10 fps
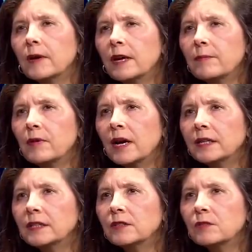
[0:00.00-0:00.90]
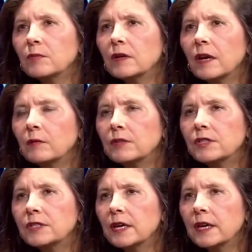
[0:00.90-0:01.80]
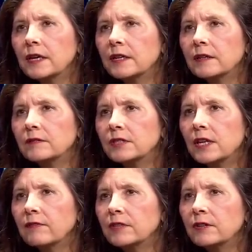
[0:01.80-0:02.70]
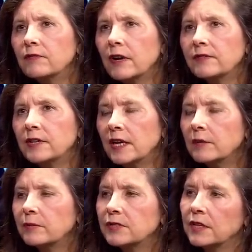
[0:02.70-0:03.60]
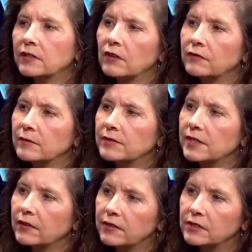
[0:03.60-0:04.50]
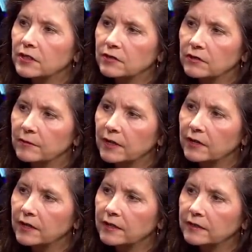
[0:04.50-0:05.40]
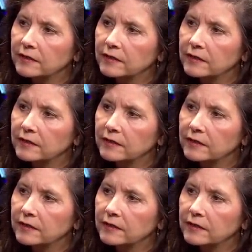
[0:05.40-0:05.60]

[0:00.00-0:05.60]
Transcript: my practice, I would say 75 to 80% are from South and Central America.